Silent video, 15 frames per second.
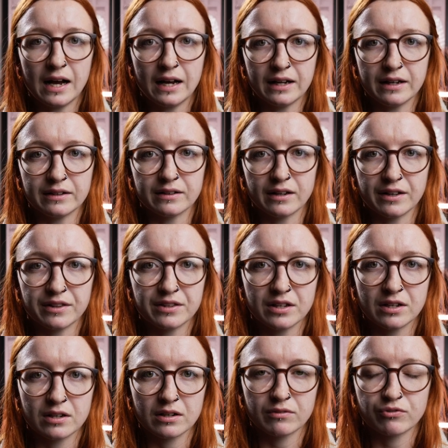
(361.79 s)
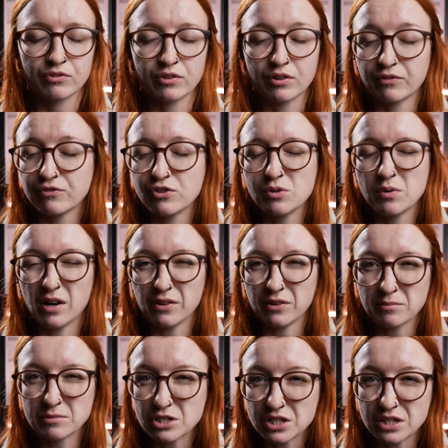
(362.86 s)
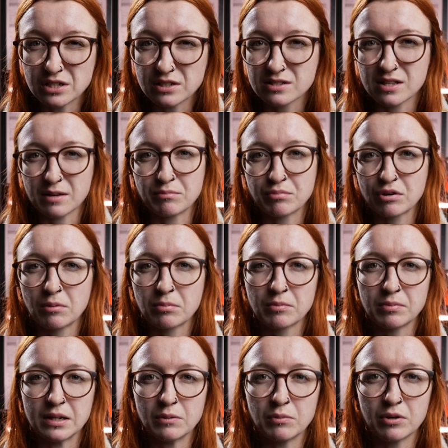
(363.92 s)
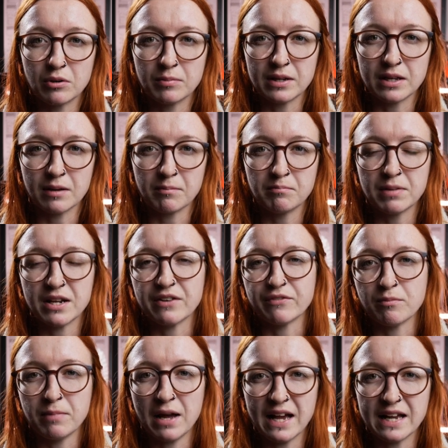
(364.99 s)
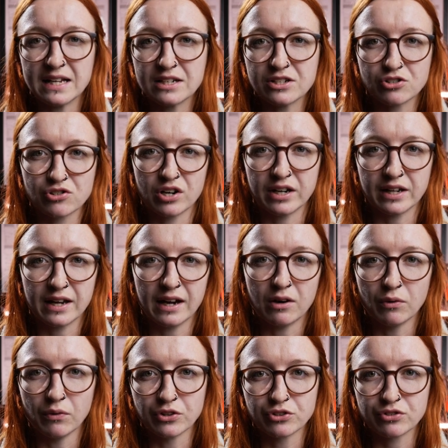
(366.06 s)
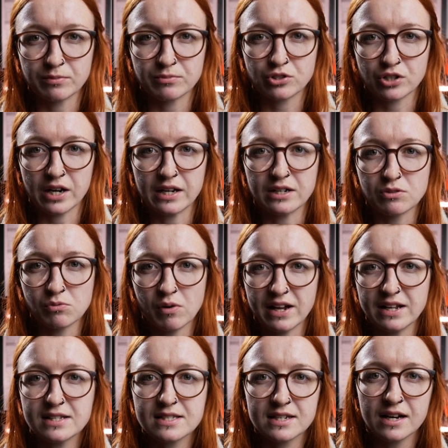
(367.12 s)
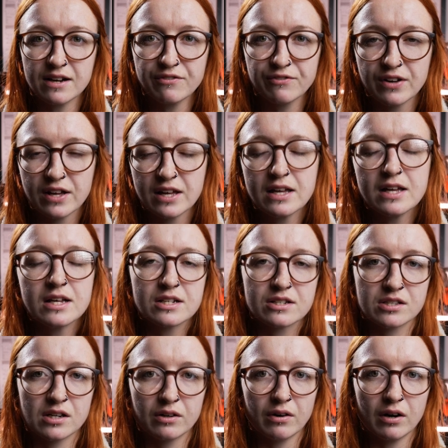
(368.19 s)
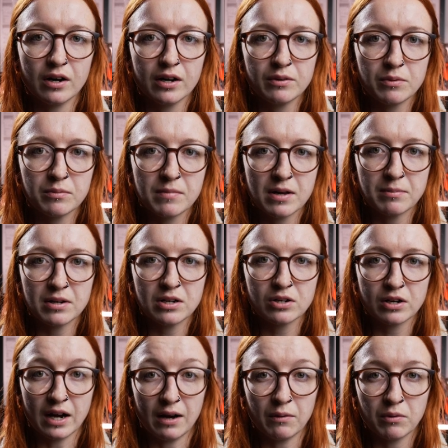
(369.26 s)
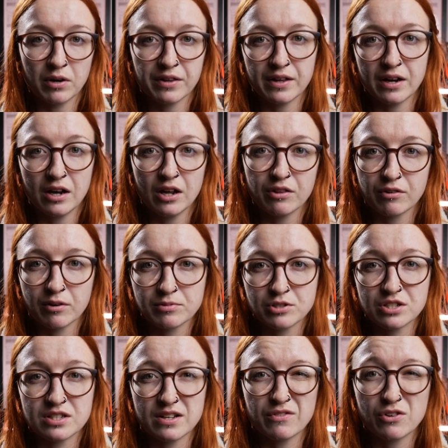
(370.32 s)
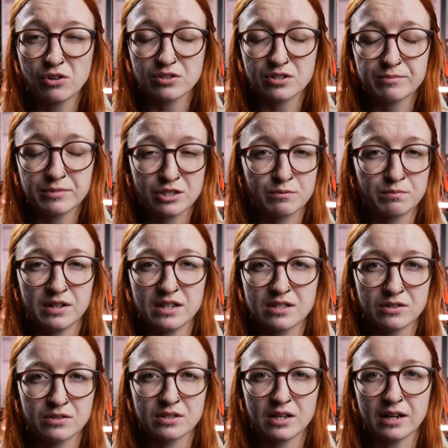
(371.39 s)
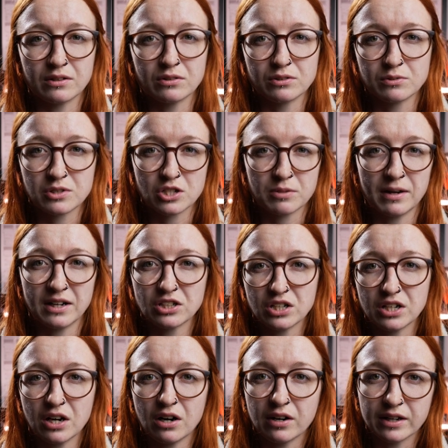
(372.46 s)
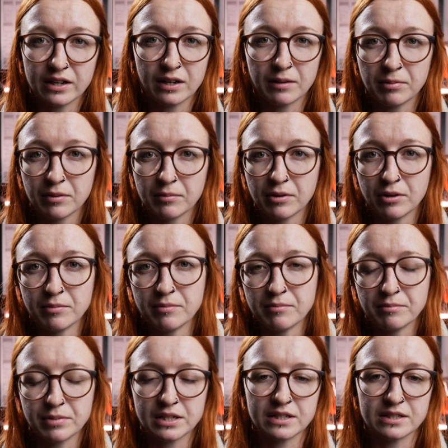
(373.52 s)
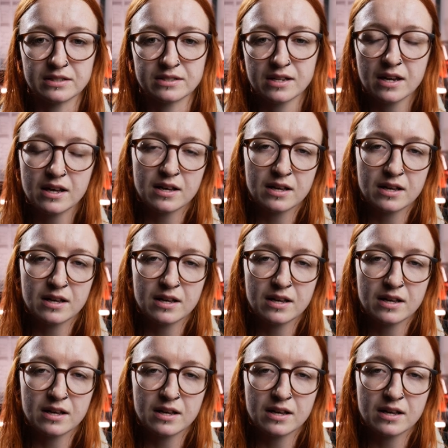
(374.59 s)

And I think for a few other machines, there probably will be a bit of a pain to try and get on the drip tray to weigh stuff. So I would maybe look at one of the other options. They've got some espresso scales, which I'm actually eyeing up at the moment because